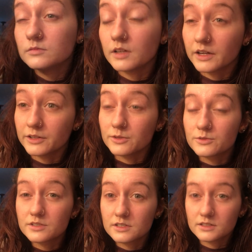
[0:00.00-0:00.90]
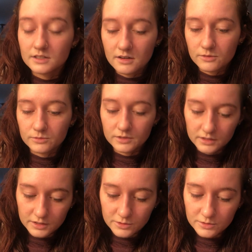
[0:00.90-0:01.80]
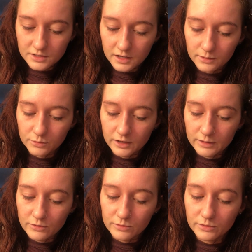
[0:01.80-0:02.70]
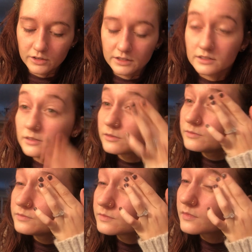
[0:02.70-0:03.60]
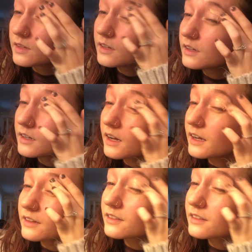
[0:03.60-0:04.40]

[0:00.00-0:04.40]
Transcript: I used to not really use eye primer, but I